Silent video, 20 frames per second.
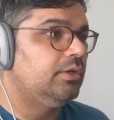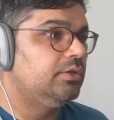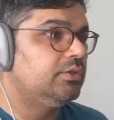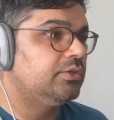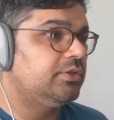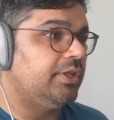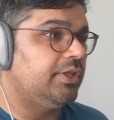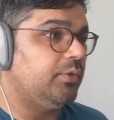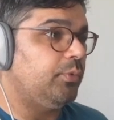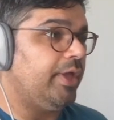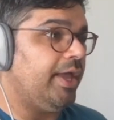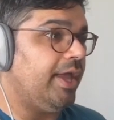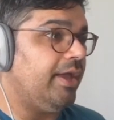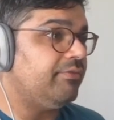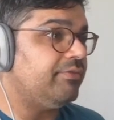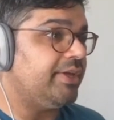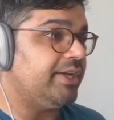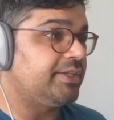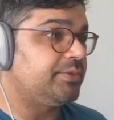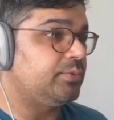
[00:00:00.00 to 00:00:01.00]
that we have
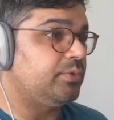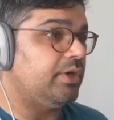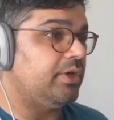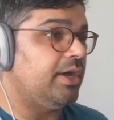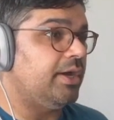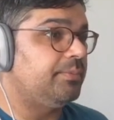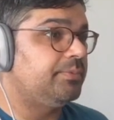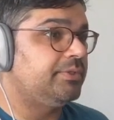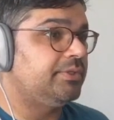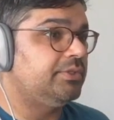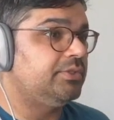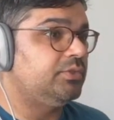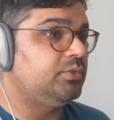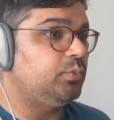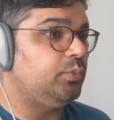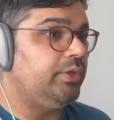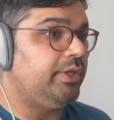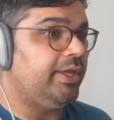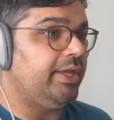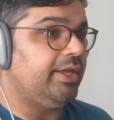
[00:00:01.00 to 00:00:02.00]
export options,
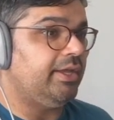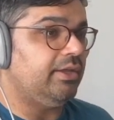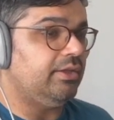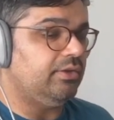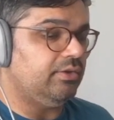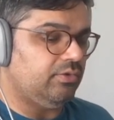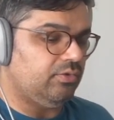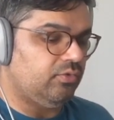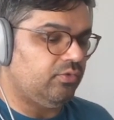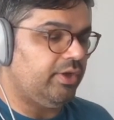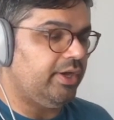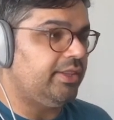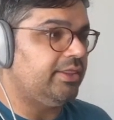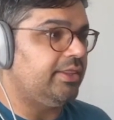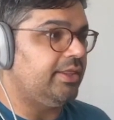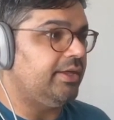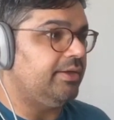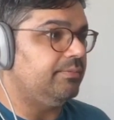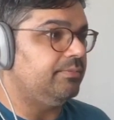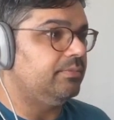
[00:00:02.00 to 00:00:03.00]
we can write
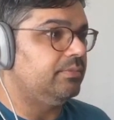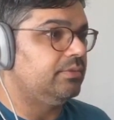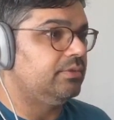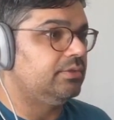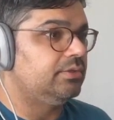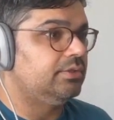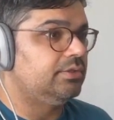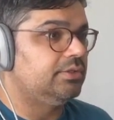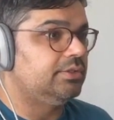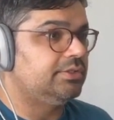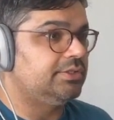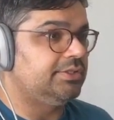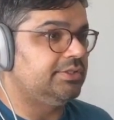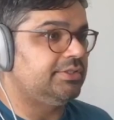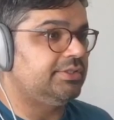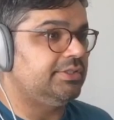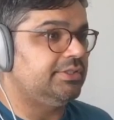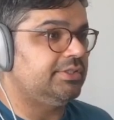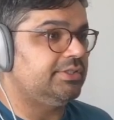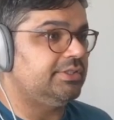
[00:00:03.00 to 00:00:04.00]
them. Since
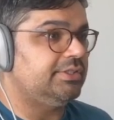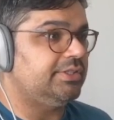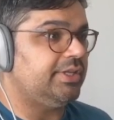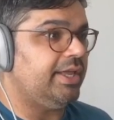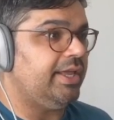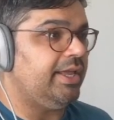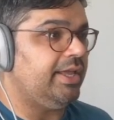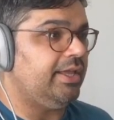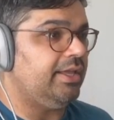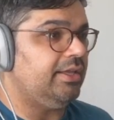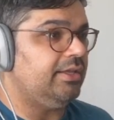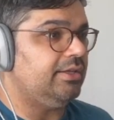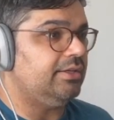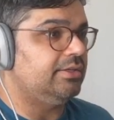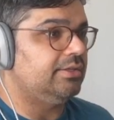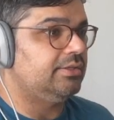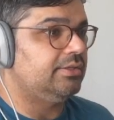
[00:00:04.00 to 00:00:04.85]
this is a